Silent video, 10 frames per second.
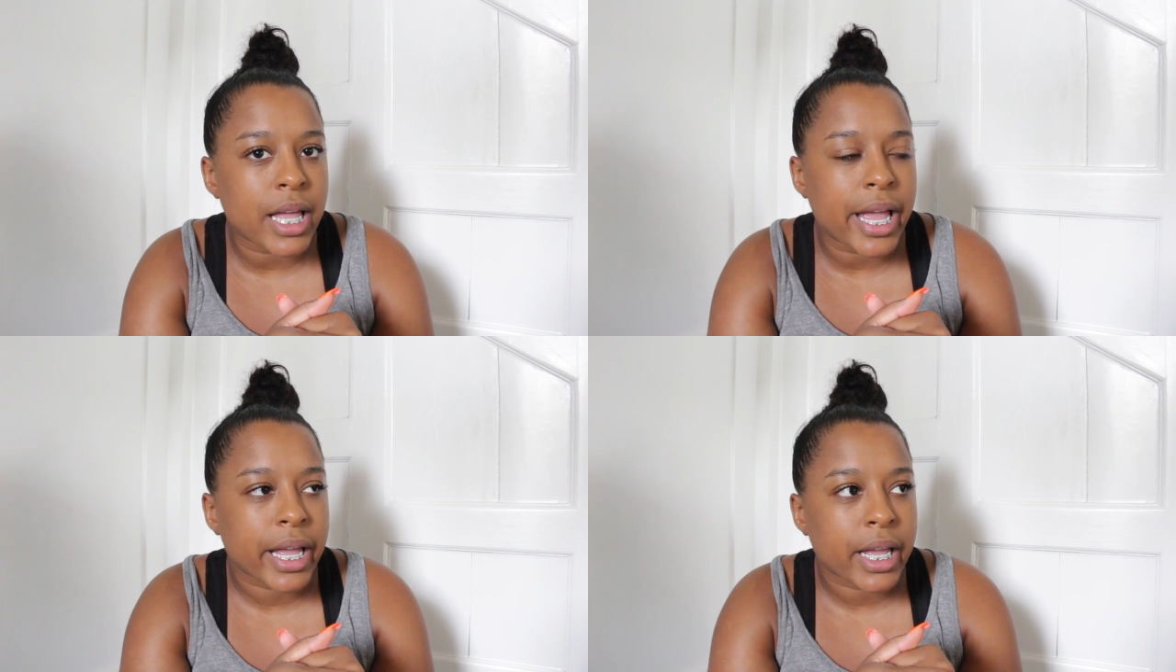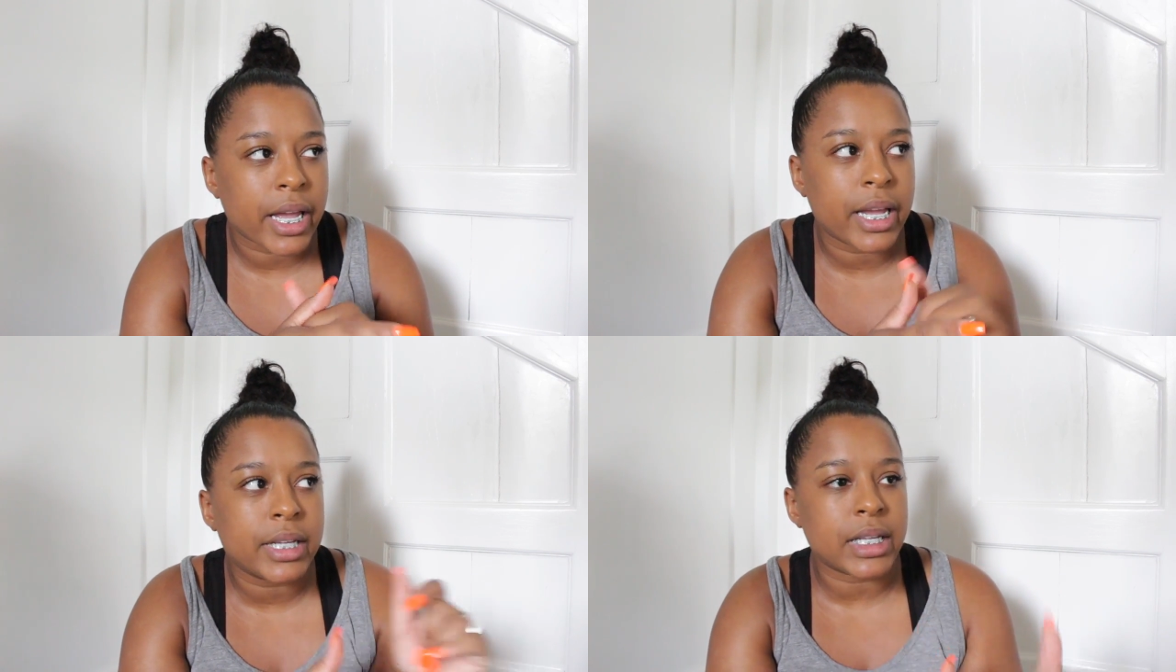Like
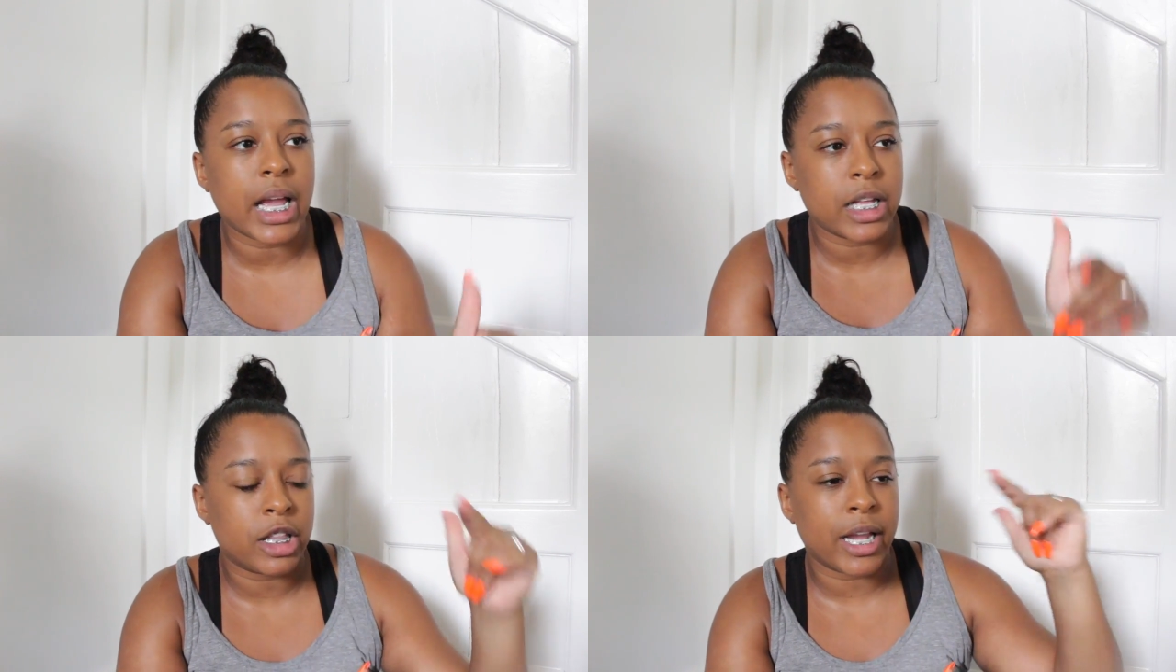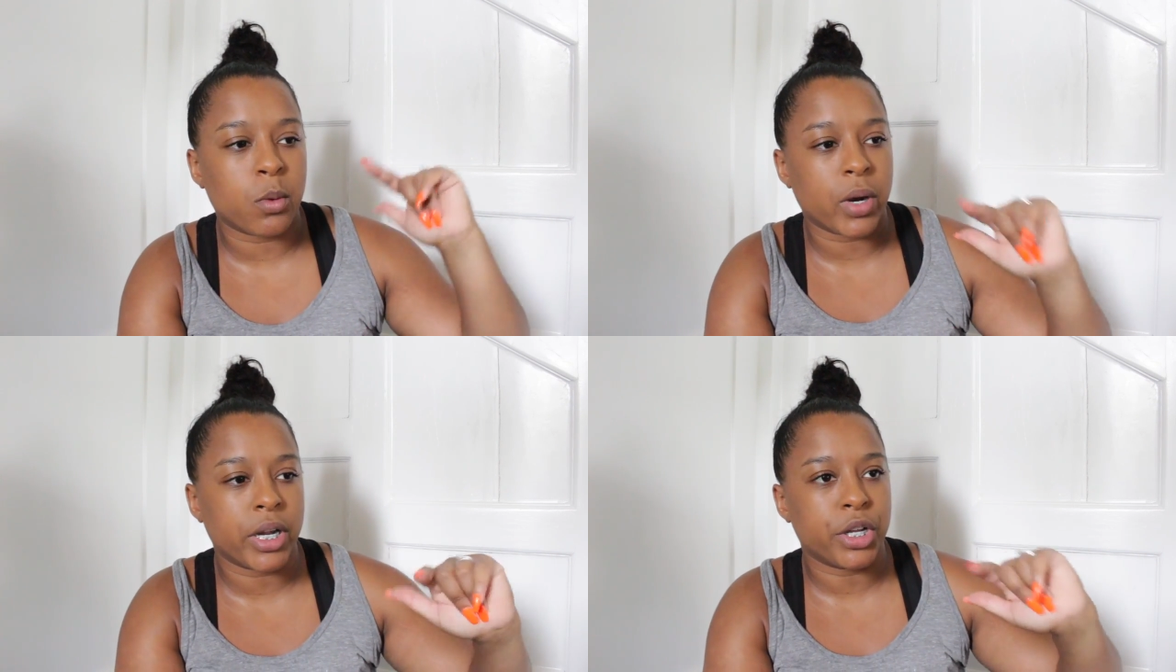he's like
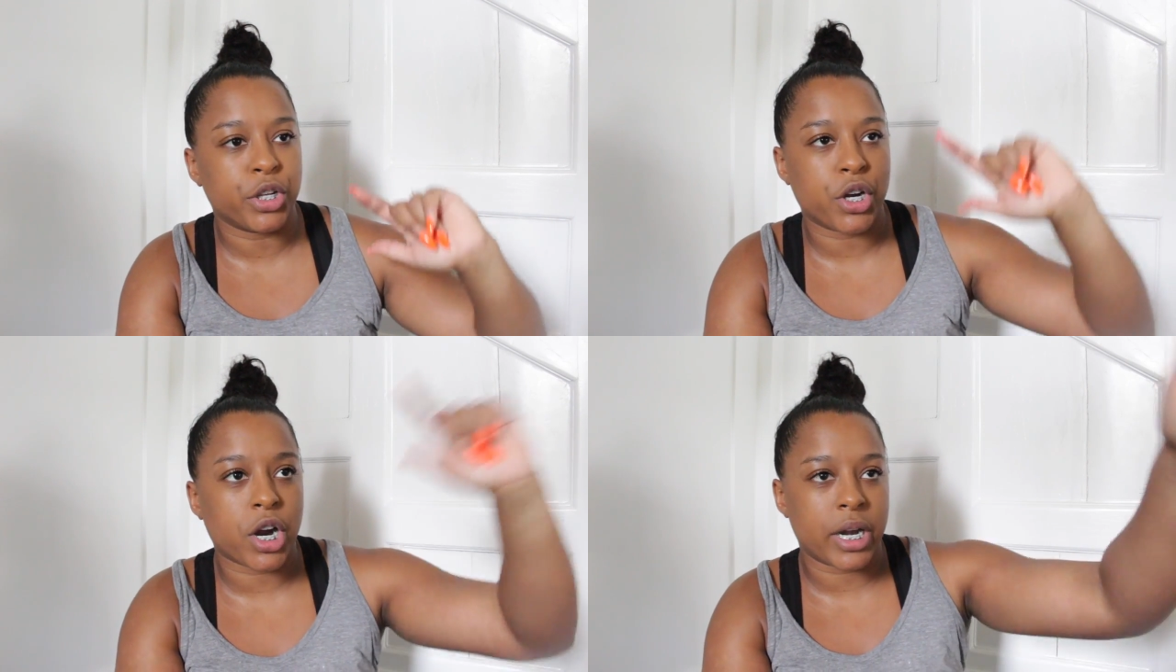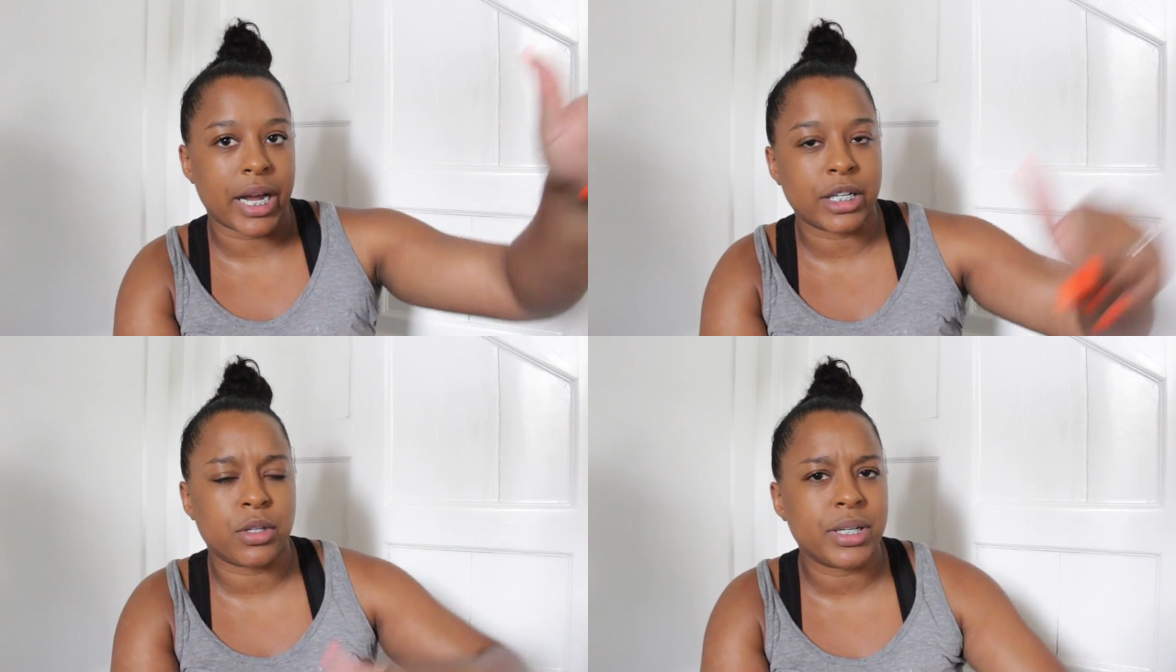working on the car
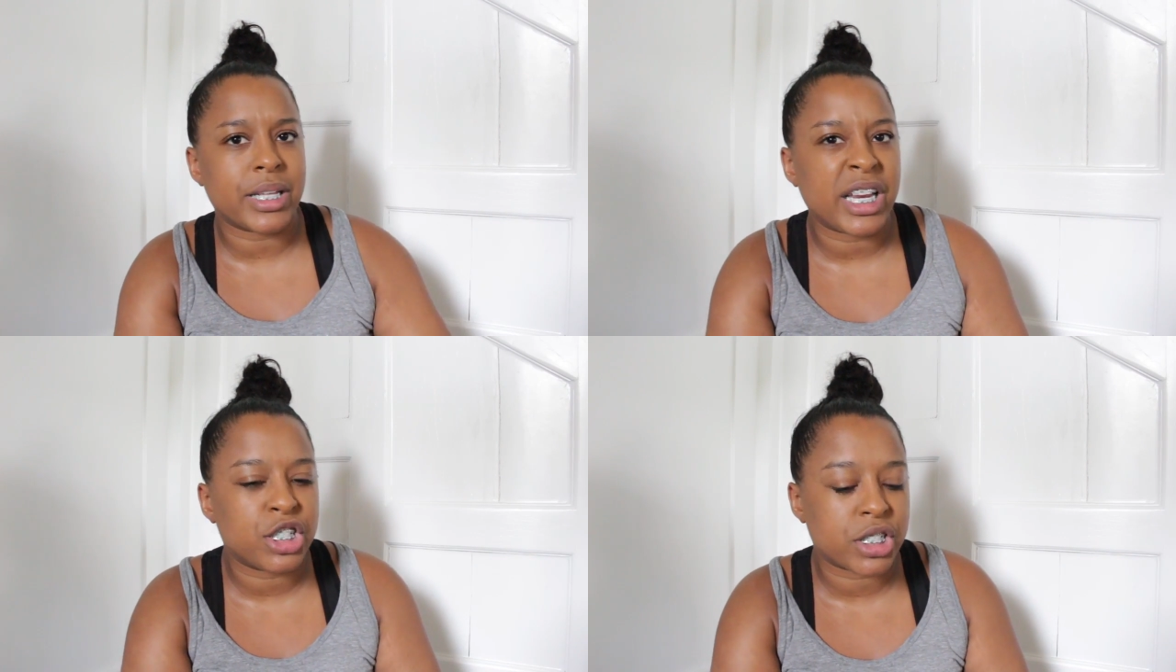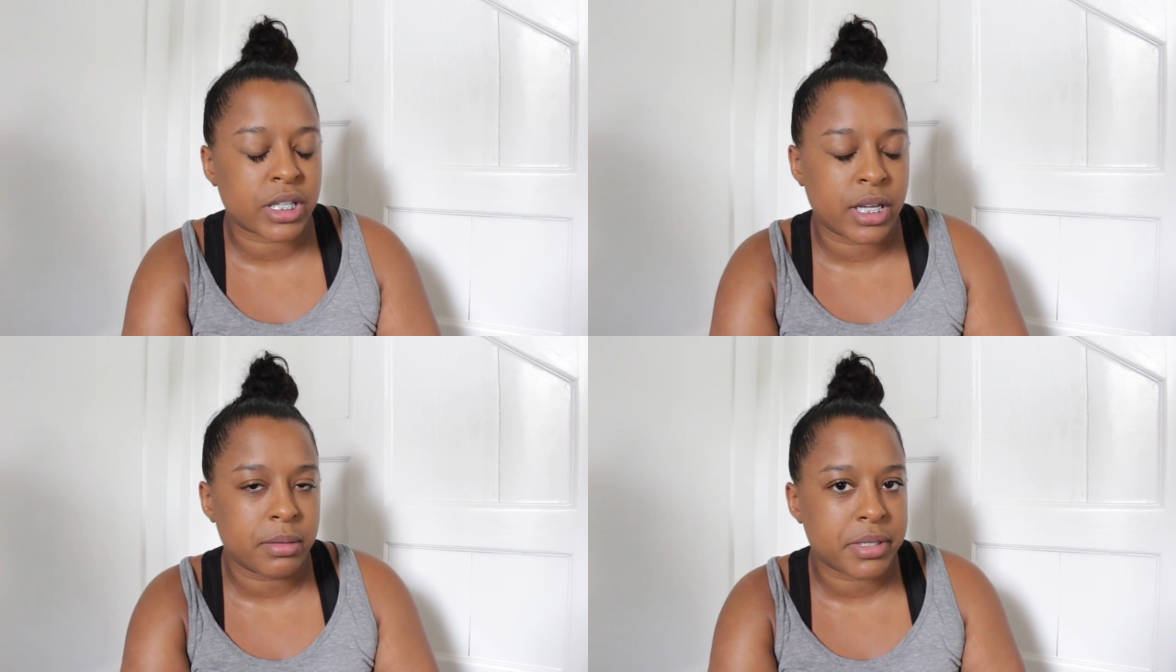next to us, and he
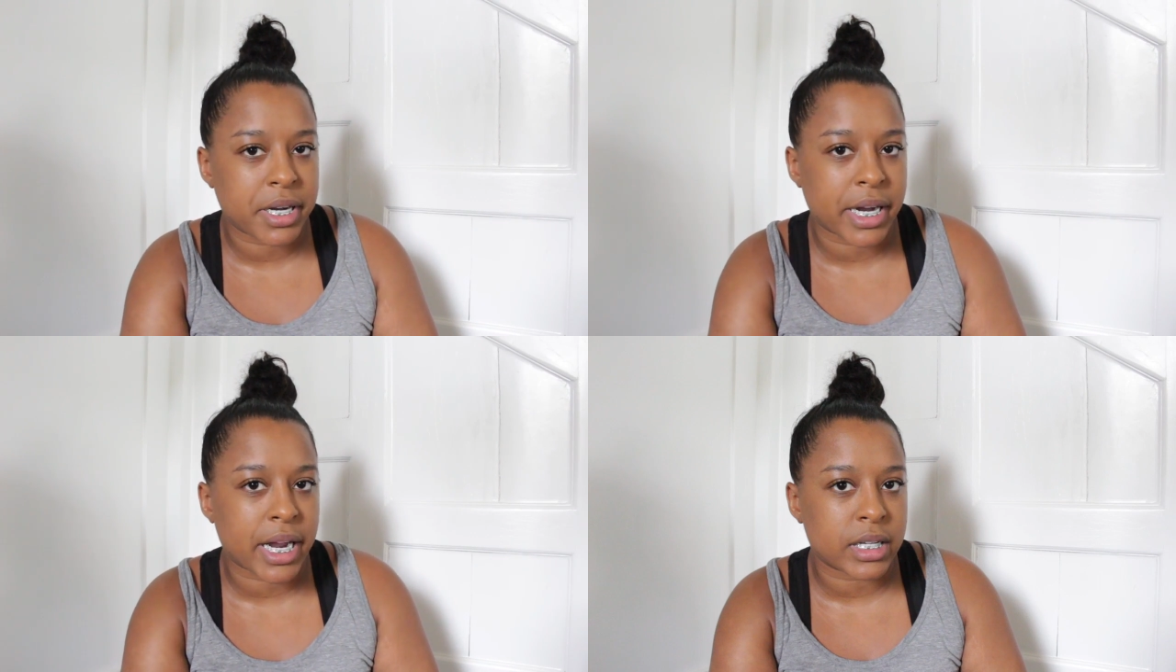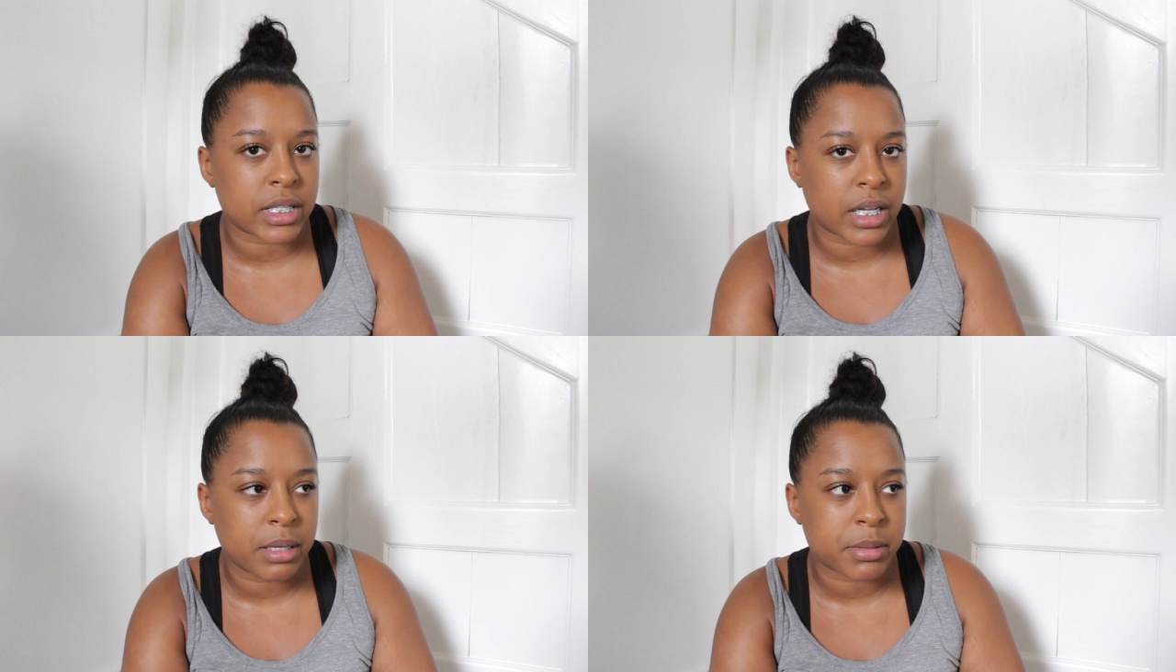just keeps staring at us
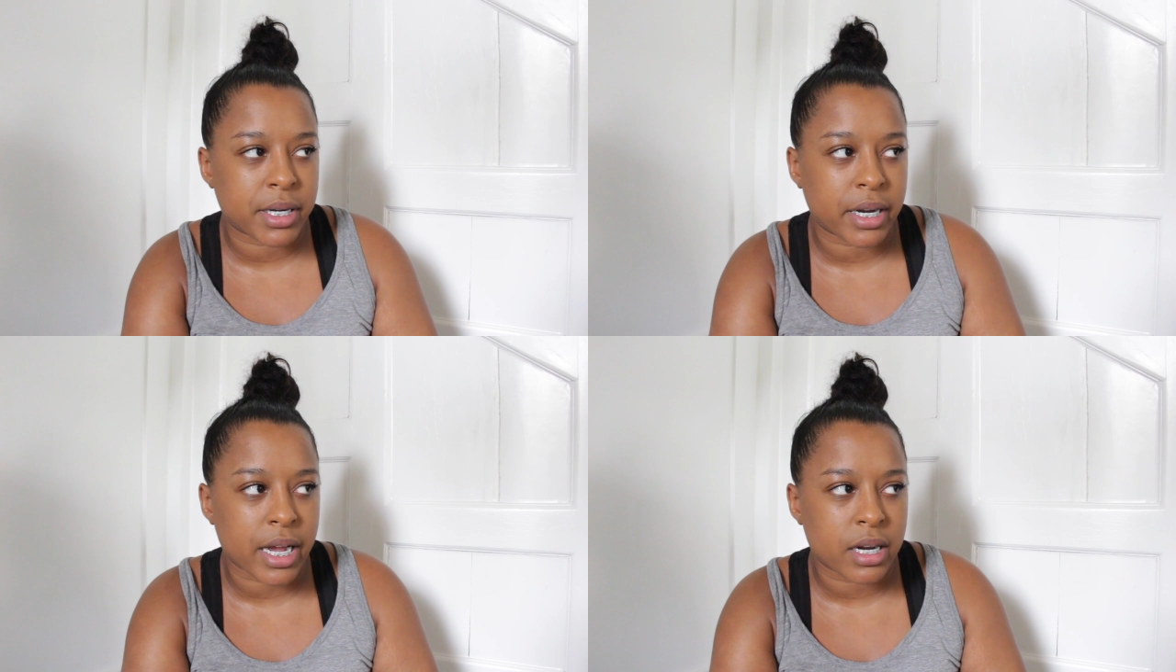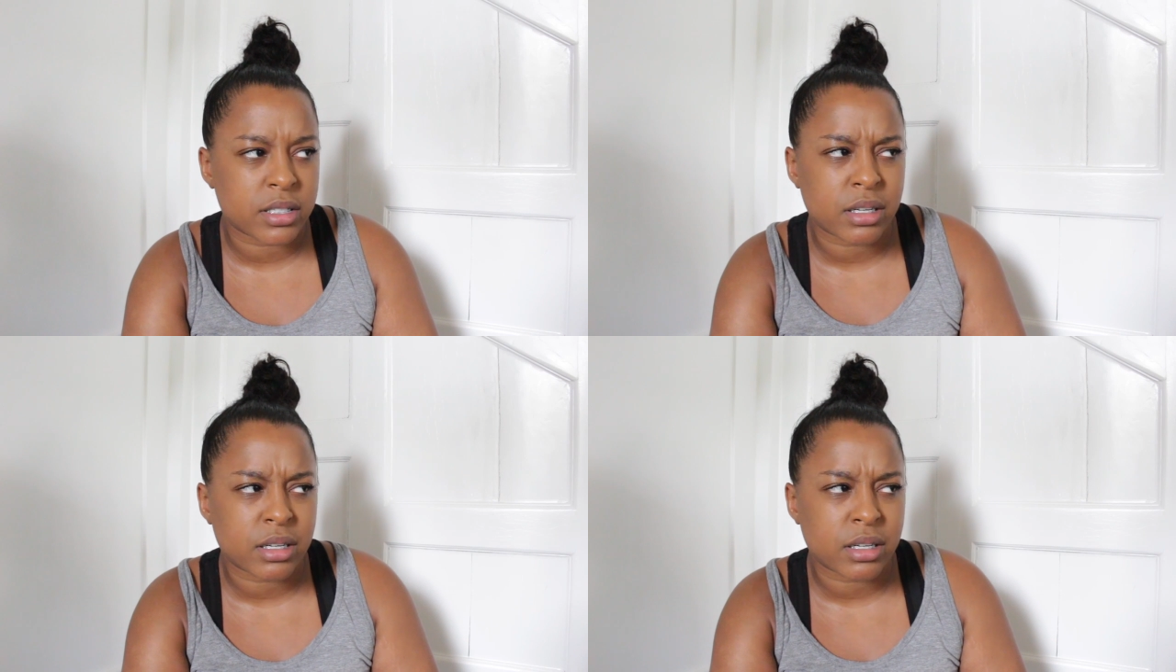and keeps staring at us.